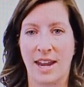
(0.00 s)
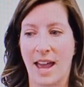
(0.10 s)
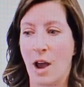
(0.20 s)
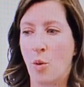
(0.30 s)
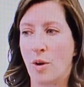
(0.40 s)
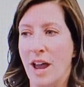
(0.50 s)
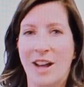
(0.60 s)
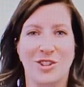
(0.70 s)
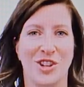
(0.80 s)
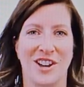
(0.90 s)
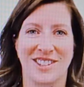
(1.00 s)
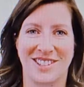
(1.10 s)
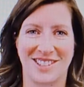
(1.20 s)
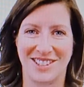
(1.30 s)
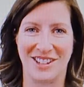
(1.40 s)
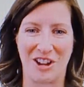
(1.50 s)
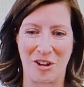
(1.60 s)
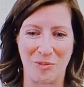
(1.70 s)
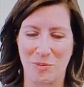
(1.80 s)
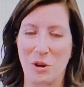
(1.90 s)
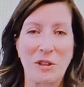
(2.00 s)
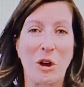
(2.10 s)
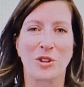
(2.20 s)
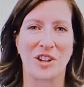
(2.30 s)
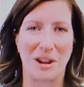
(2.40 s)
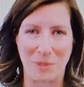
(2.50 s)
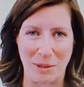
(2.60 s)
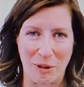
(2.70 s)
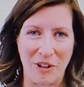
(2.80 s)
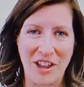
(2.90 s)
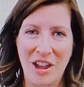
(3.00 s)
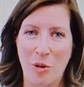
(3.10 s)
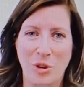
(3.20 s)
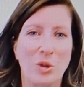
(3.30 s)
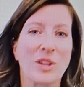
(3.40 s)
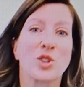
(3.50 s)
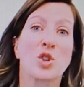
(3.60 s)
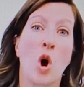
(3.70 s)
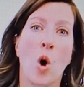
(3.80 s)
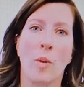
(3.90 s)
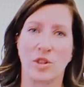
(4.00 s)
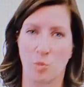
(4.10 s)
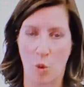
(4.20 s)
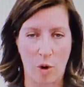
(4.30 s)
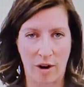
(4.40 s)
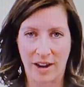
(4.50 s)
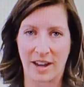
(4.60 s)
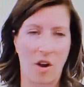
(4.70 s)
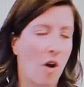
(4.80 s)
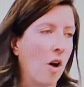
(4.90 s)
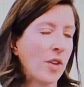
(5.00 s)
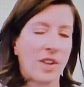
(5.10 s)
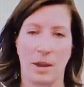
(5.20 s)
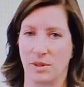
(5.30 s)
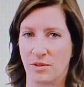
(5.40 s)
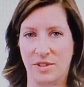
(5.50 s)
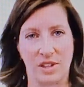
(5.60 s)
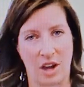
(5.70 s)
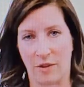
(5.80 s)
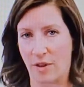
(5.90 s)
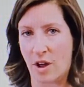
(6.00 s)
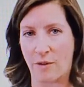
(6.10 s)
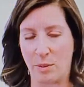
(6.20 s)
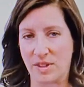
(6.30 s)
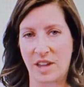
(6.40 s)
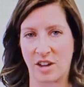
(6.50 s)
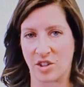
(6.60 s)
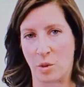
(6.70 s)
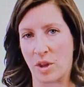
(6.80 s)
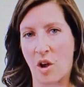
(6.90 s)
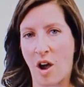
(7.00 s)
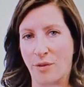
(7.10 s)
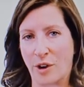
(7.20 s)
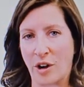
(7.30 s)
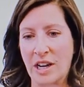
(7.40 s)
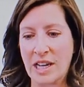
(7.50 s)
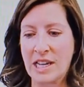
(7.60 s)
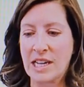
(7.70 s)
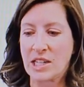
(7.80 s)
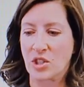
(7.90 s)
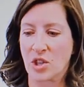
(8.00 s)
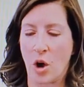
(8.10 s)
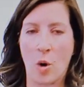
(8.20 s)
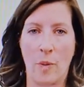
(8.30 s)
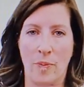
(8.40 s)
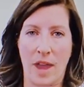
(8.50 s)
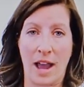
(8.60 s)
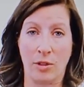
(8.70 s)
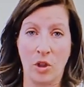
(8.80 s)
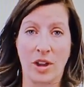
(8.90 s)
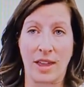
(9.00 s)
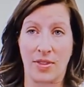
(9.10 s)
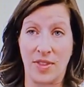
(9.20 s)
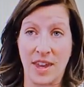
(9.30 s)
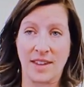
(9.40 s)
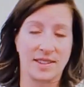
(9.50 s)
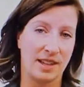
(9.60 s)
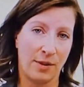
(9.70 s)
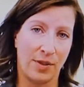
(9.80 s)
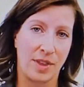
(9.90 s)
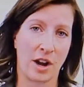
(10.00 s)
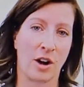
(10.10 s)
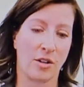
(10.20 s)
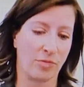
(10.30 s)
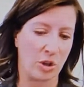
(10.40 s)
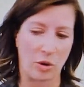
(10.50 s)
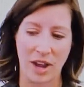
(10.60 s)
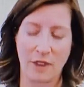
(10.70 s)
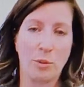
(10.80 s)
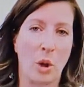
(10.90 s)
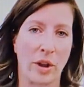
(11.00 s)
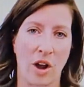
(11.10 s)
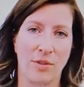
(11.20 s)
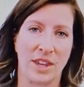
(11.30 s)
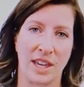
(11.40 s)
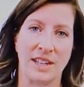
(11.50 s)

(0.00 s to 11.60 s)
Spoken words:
and how we're not just, putting lotion on people. We're doing so much more in all types of the massage that we offer. So I look at this, if they're, kind of blowing off the